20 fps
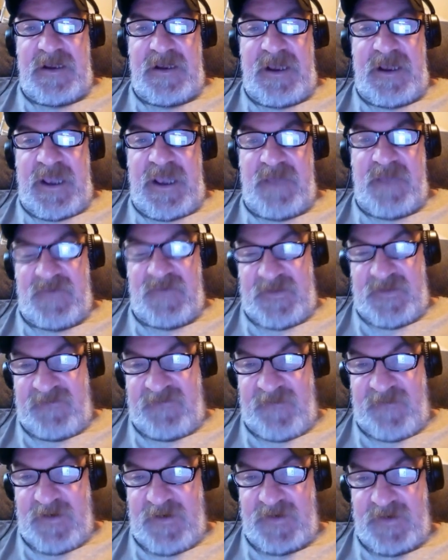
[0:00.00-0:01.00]
he was the
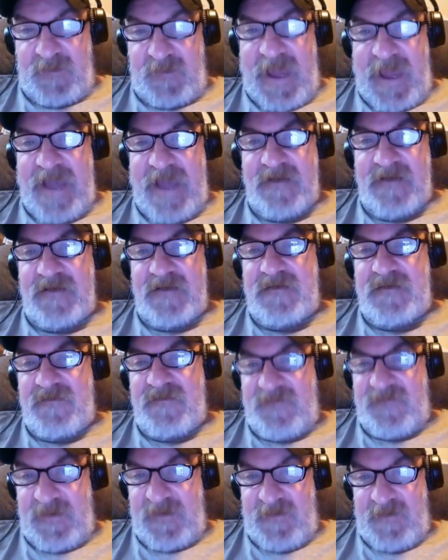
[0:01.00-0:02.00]
first black
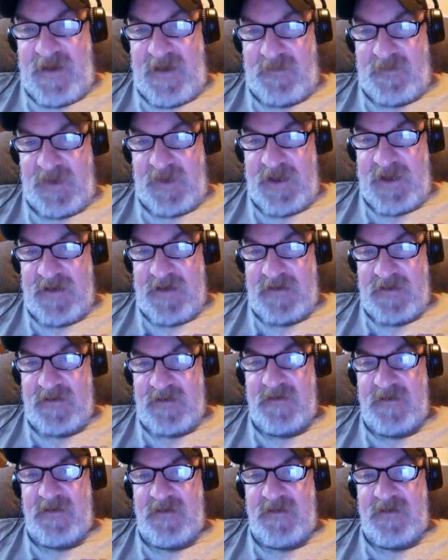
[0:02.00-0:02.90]
football player